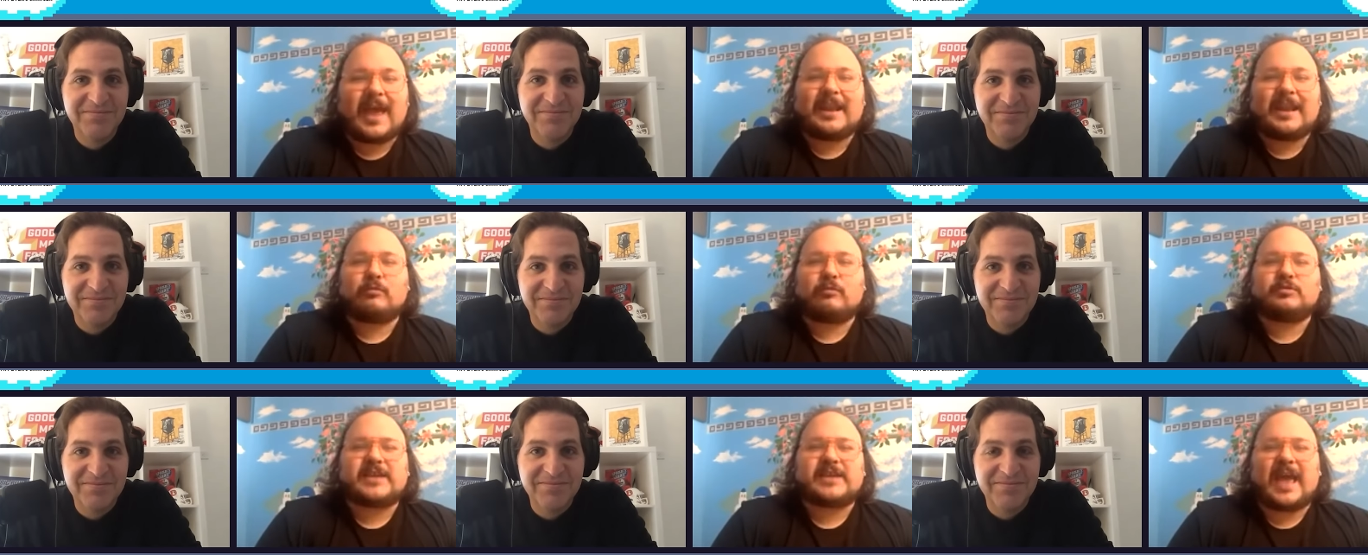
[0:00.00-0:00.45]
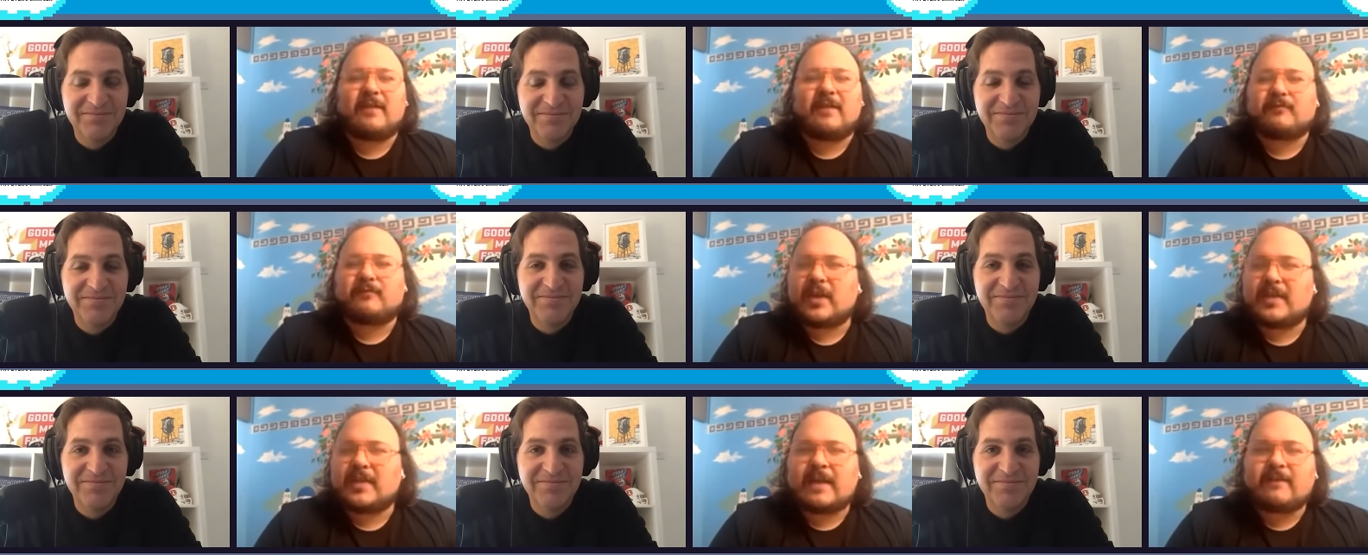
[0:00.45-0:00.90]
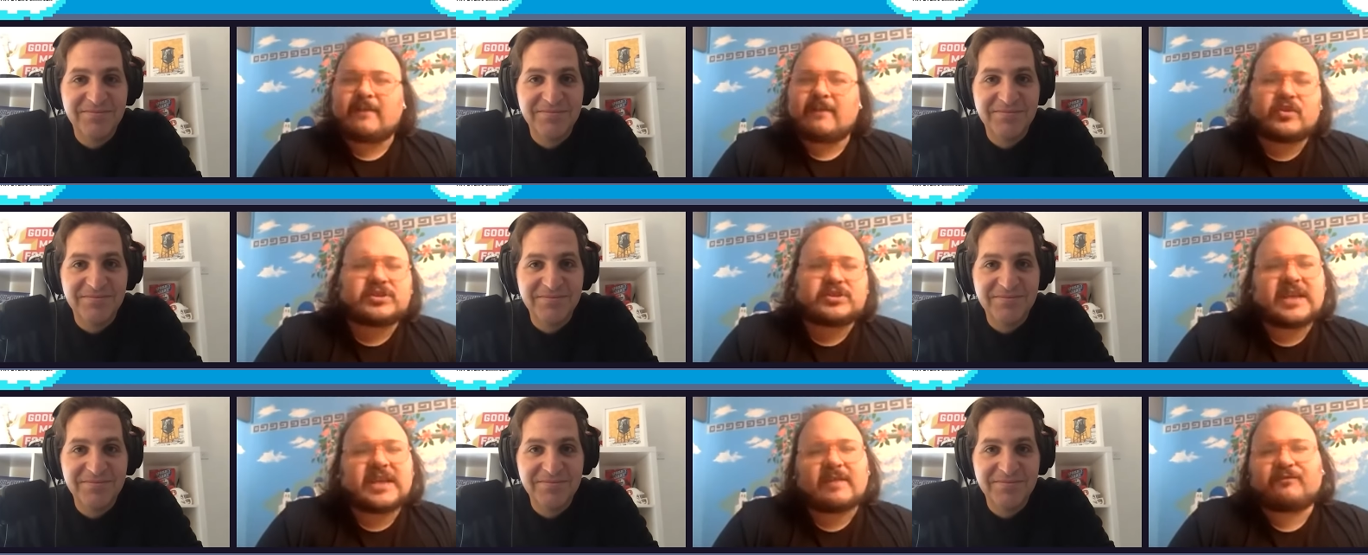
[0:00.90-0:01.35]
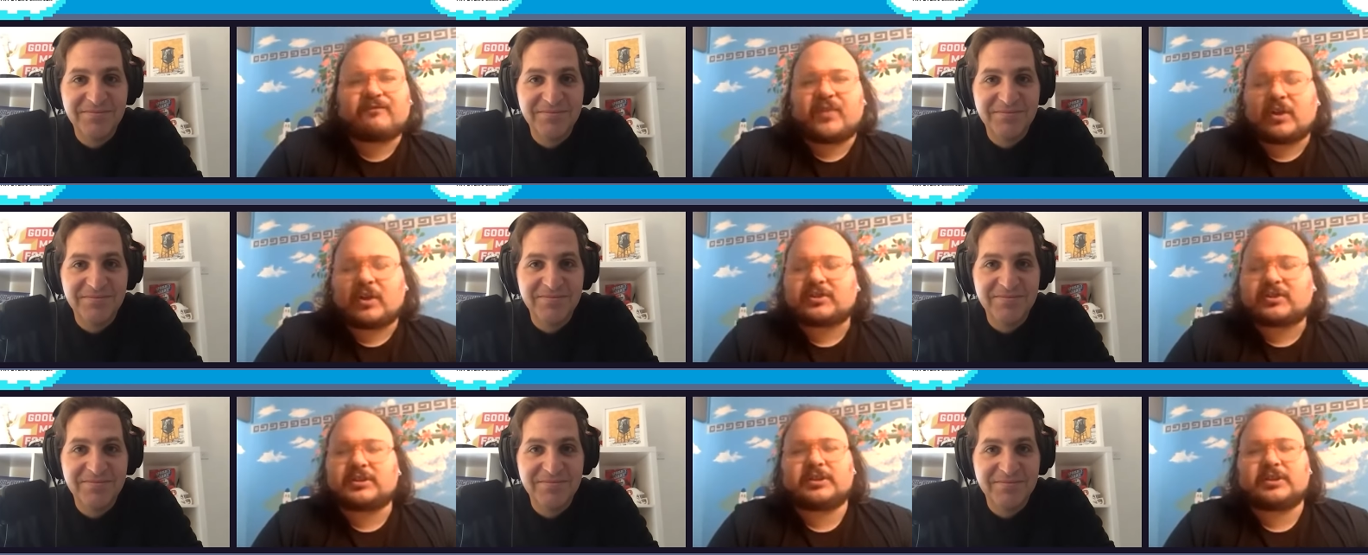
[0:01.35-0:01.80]
Speaker 1: and it was and that first
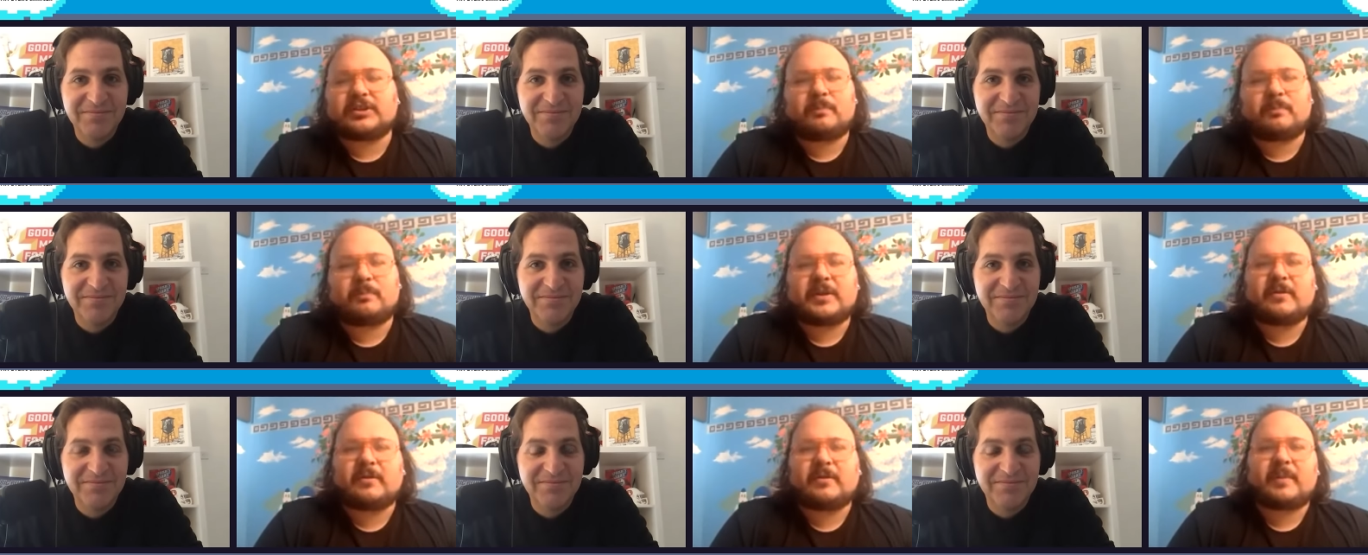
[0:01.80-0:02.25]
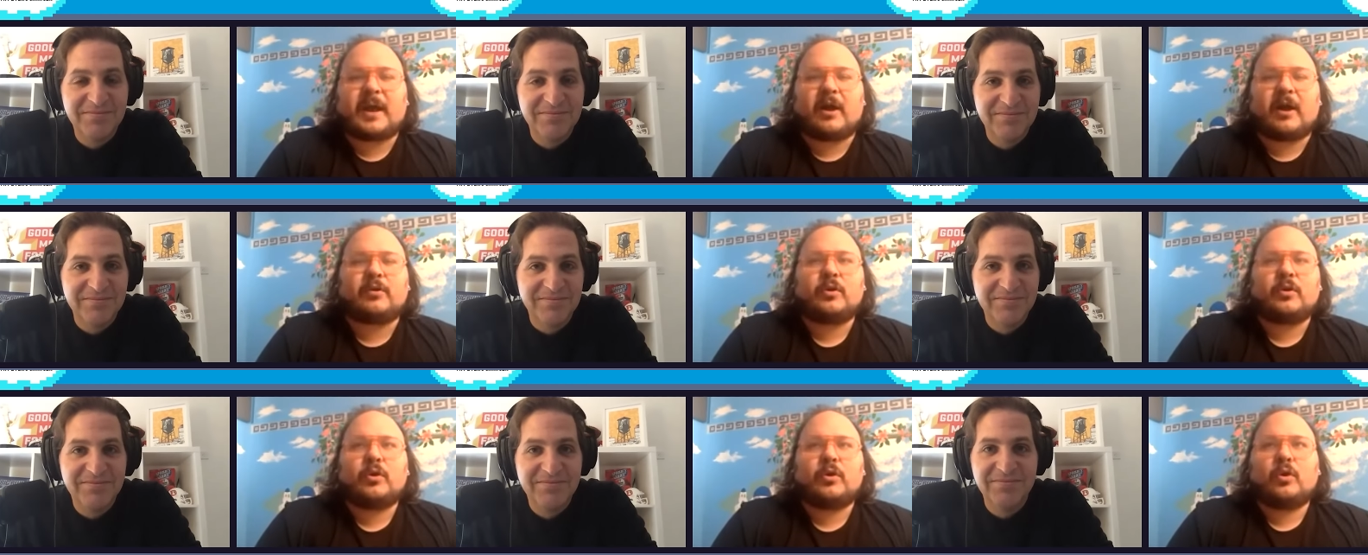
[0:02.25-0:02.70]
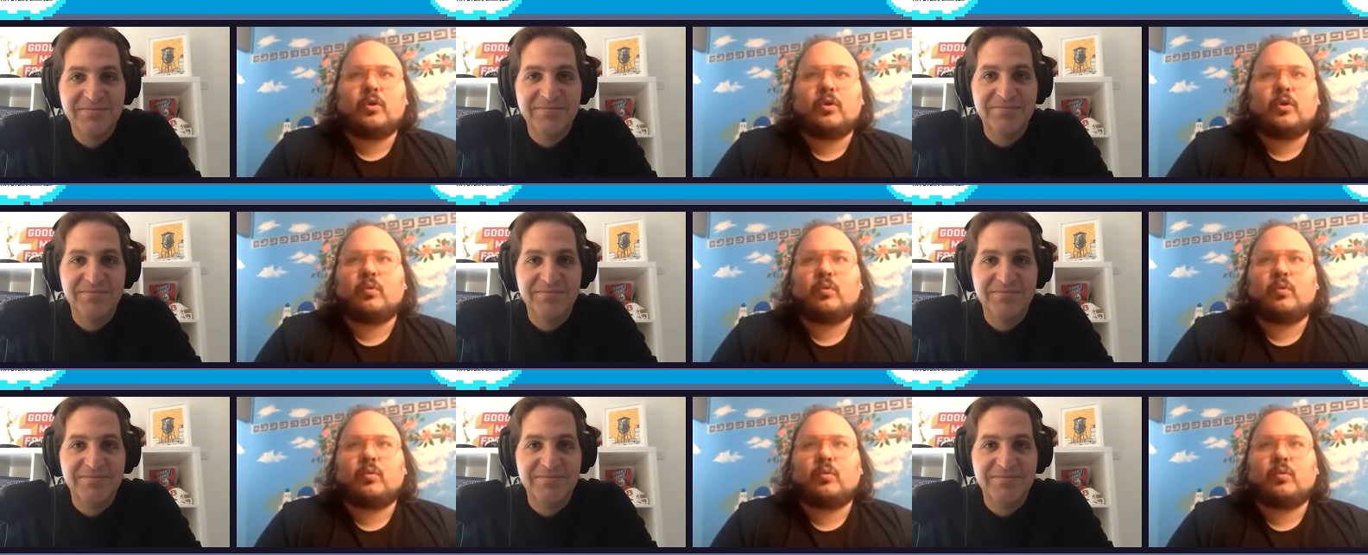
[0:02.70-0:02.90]
half felt a little bit about